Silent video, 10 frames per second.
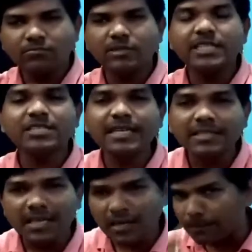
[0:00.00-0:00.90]
estate
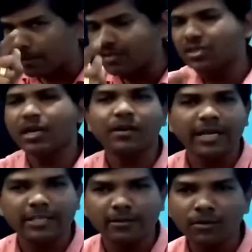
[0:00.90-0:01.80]
general picture in
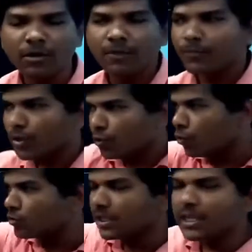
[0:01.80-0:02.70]
textbook,
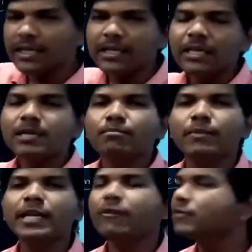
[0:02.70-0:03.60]
you see
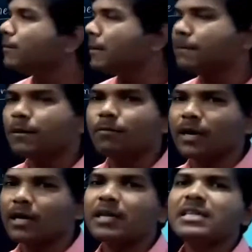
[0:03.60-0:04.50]
many of the people
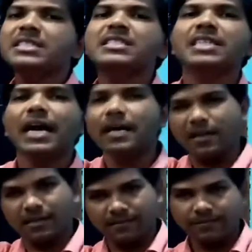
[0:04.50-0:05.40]
stand.